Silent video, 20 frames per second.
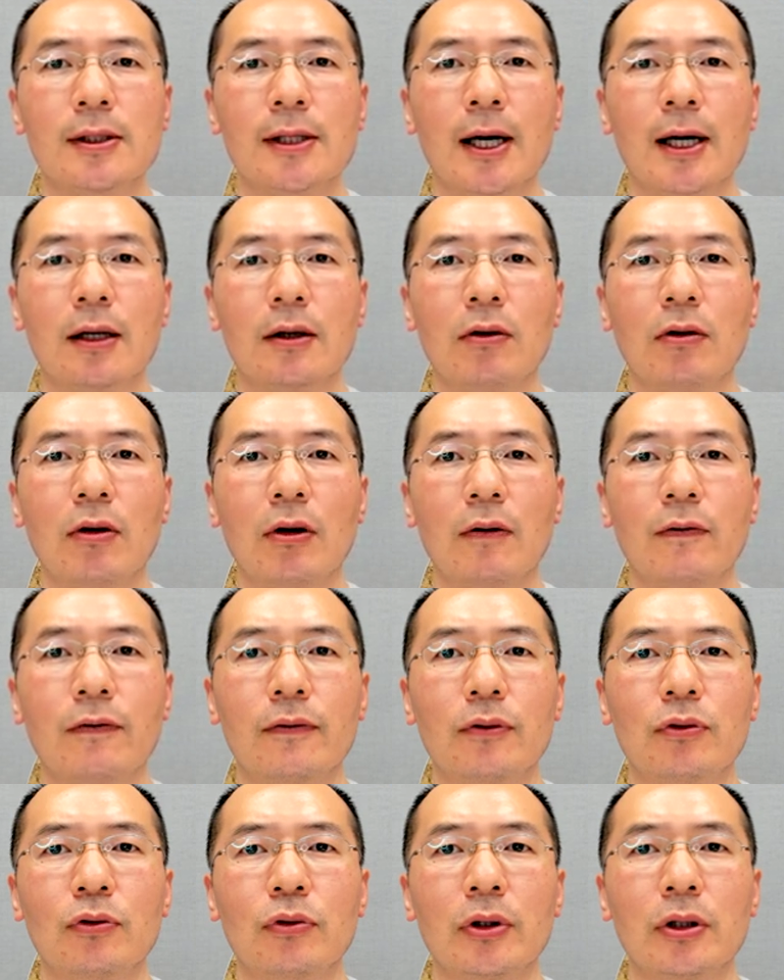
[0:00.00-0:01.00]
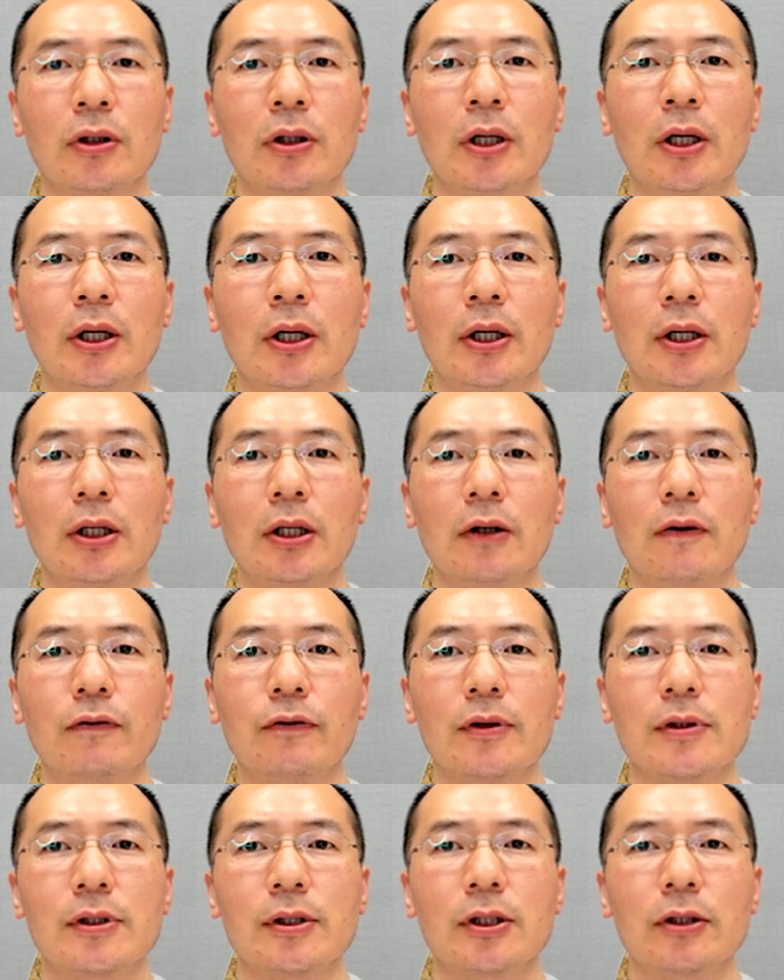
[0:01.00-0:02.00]
that of doing
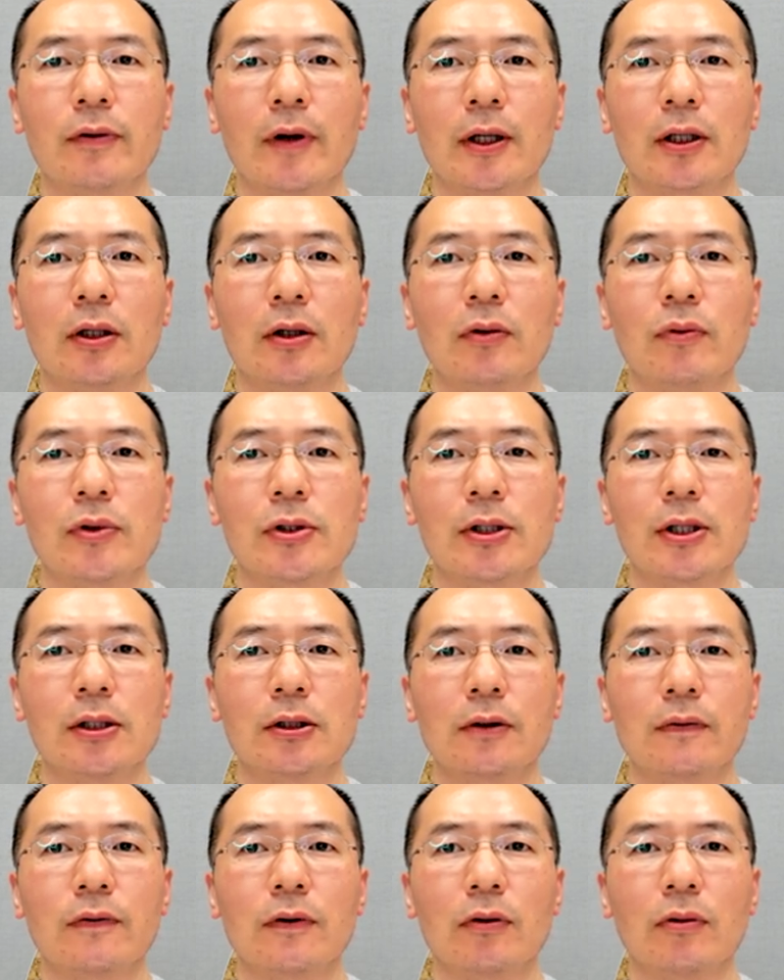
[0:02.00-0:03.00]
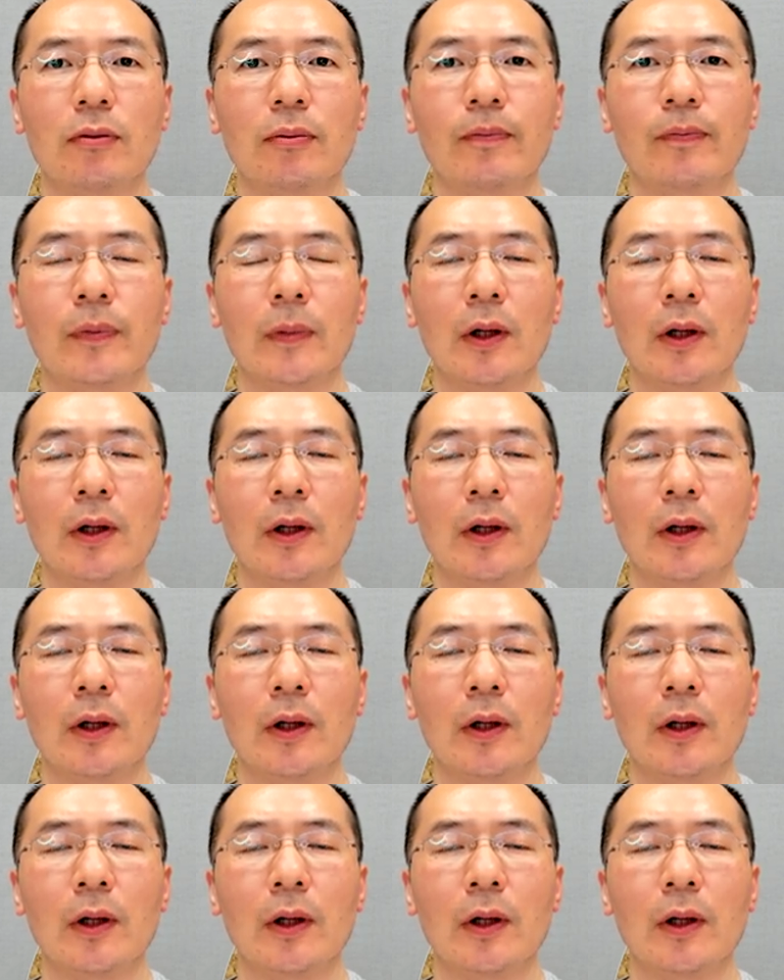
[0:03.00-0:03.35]
inference directly with TensorFlow,